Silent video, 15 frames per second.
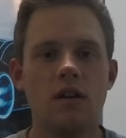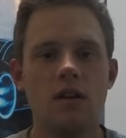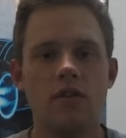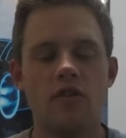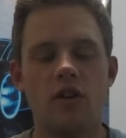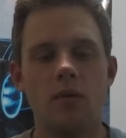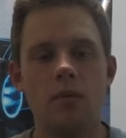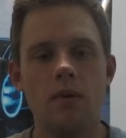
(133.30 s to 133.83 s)

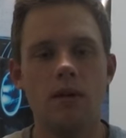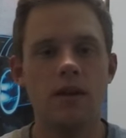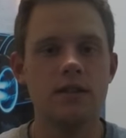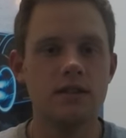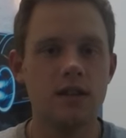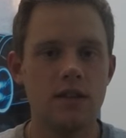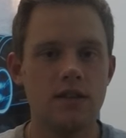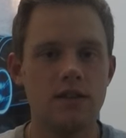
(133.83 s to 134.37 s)
from
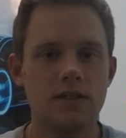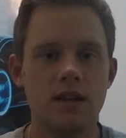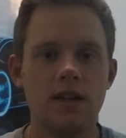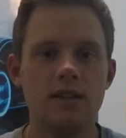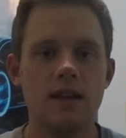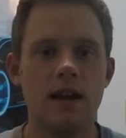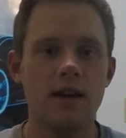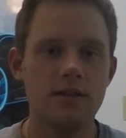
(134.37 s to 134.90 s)
inside the city
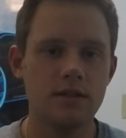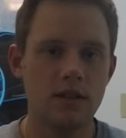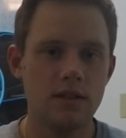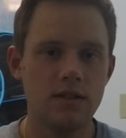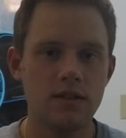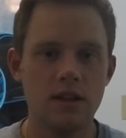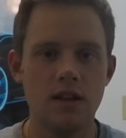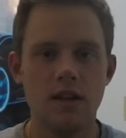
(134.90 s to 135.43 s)
to outside the
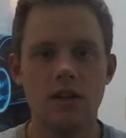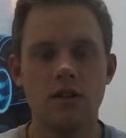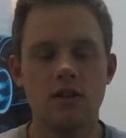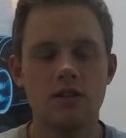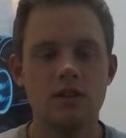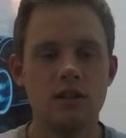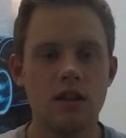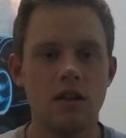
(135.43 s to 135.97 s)
city, and you're
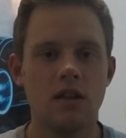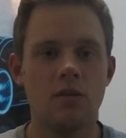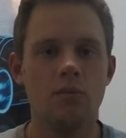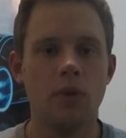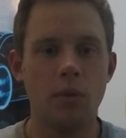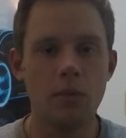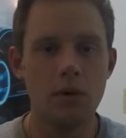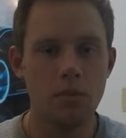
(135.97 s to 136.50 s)
sitting in
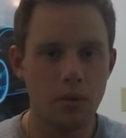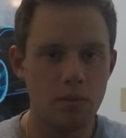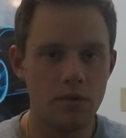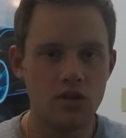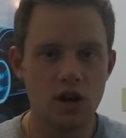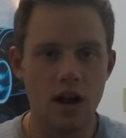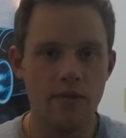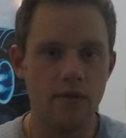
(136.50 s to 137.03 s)
bumper to bumper
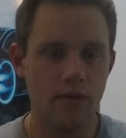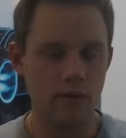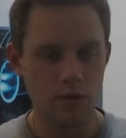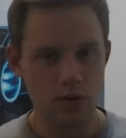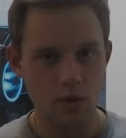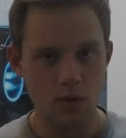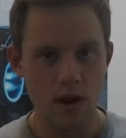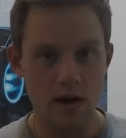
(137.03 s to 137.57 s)
traffic for
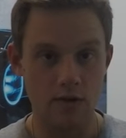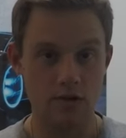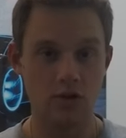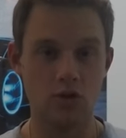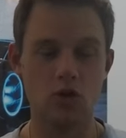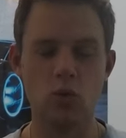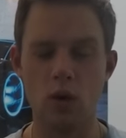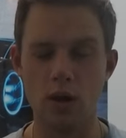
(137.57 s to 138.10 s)
3 hours
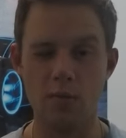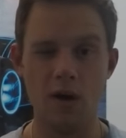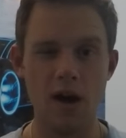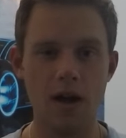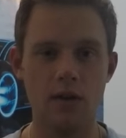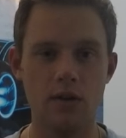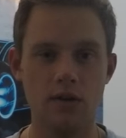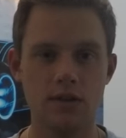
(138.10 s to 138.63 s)
going 20
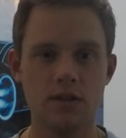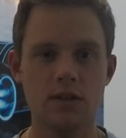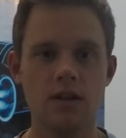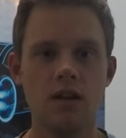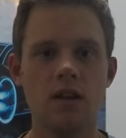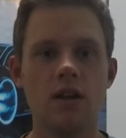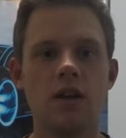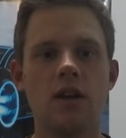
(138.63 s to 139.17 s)
miles.
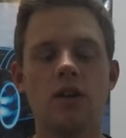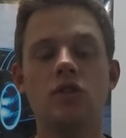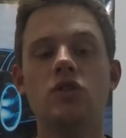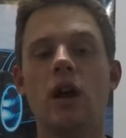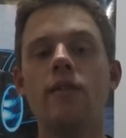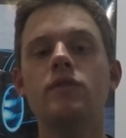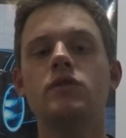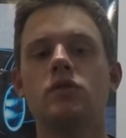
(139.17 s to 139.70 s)
Your
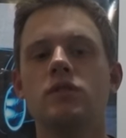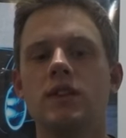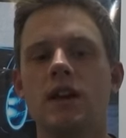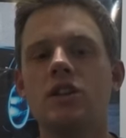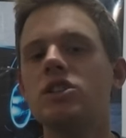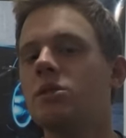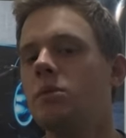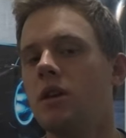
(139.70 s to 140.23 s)
driving score is
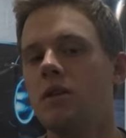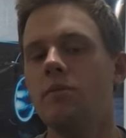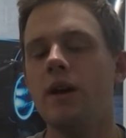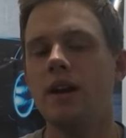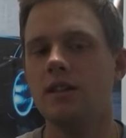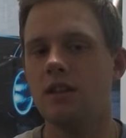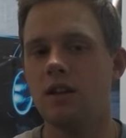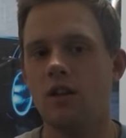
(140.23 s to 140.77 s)
actually be
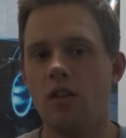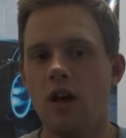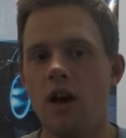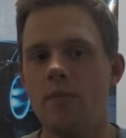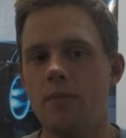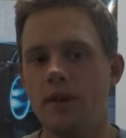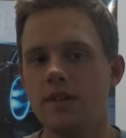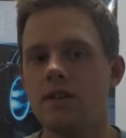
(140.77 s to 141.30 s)
impacted a
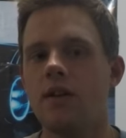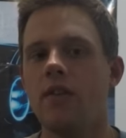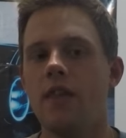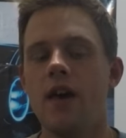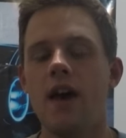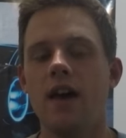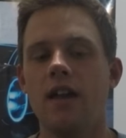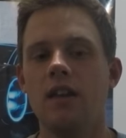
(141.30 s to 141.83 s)
lot based on
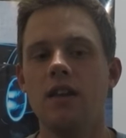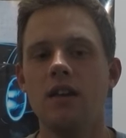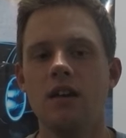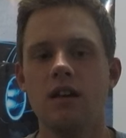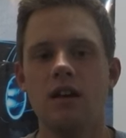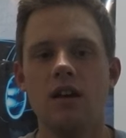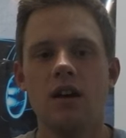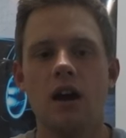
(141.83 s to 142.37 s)
that.
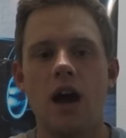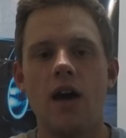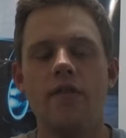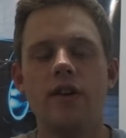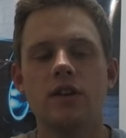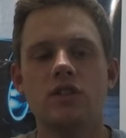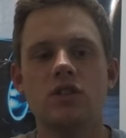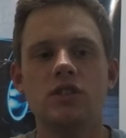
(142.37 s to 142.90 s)
I've
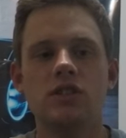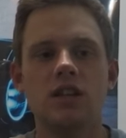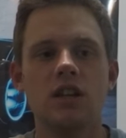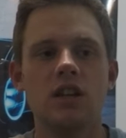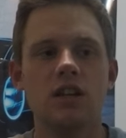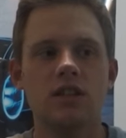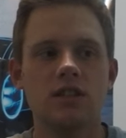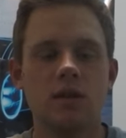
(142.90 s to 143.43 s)
actually
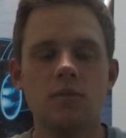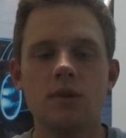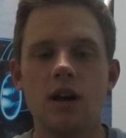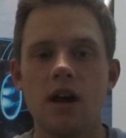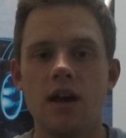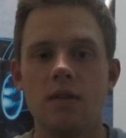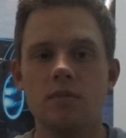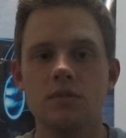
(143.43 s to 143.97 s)
seen it
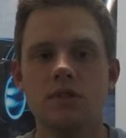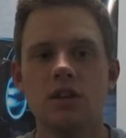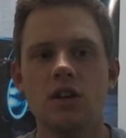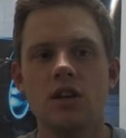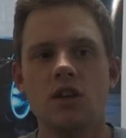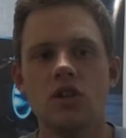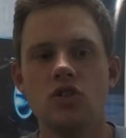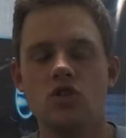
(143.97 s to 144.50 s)
sometimes
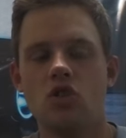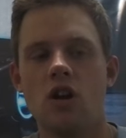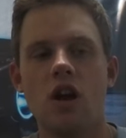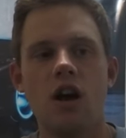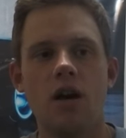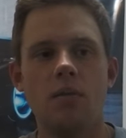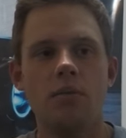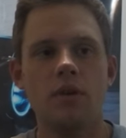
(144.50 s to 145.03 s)

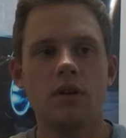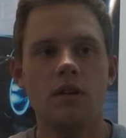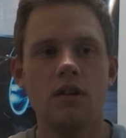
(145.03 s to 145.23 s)
drop